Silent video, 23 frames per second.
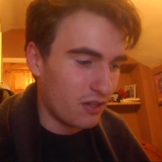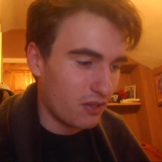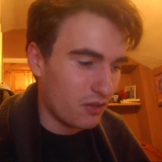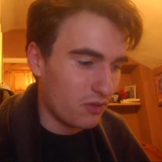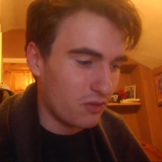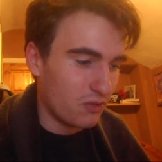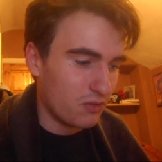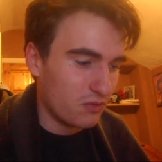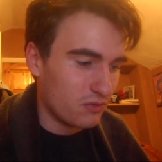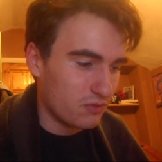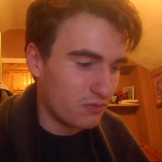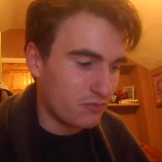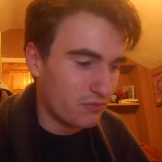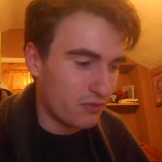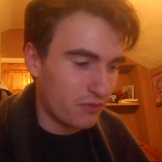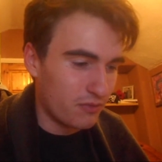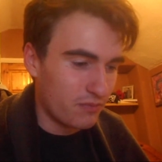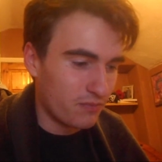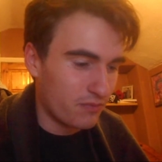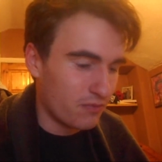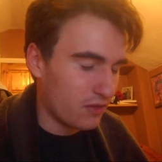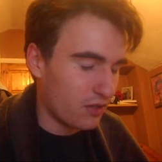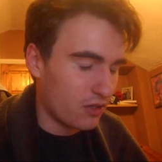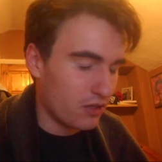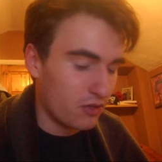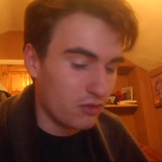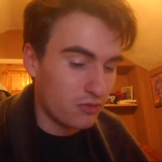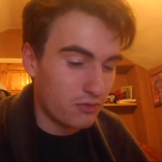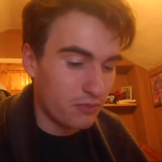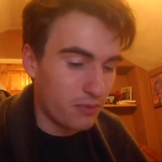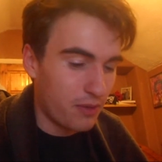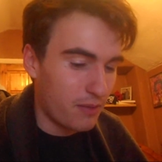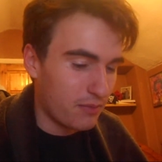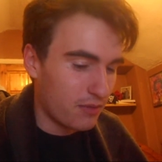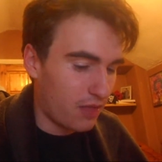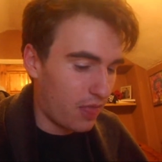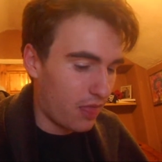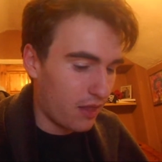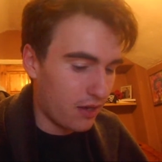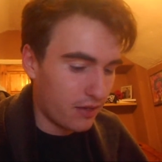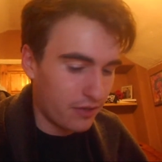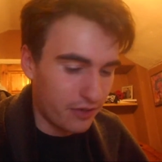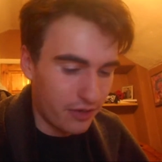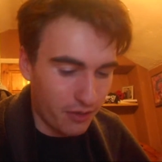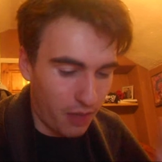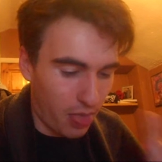of
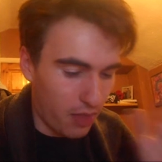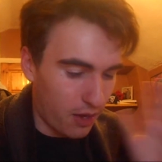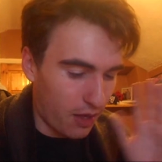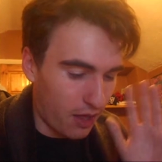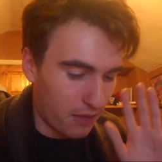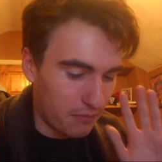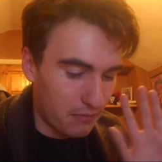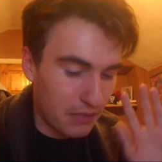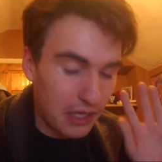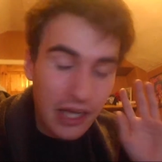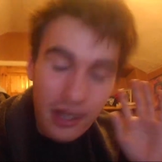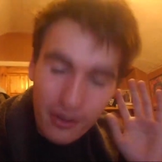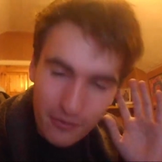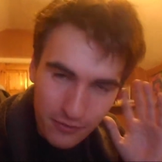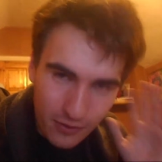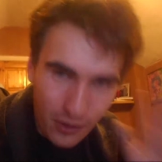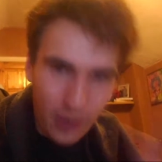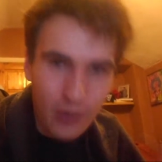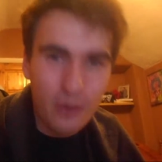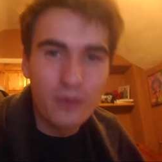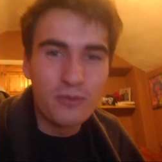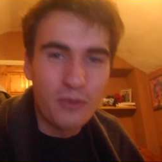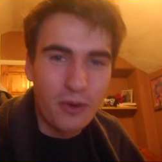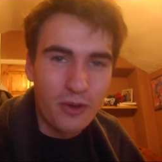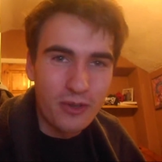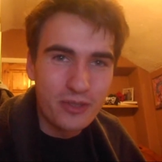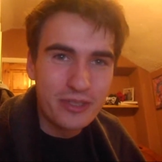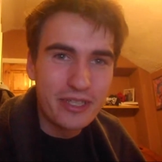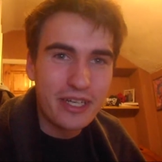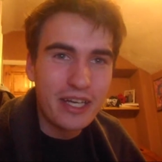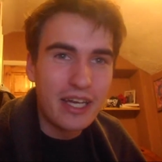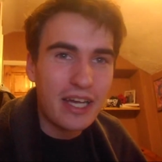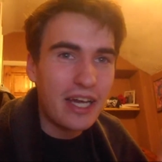Clone Wars.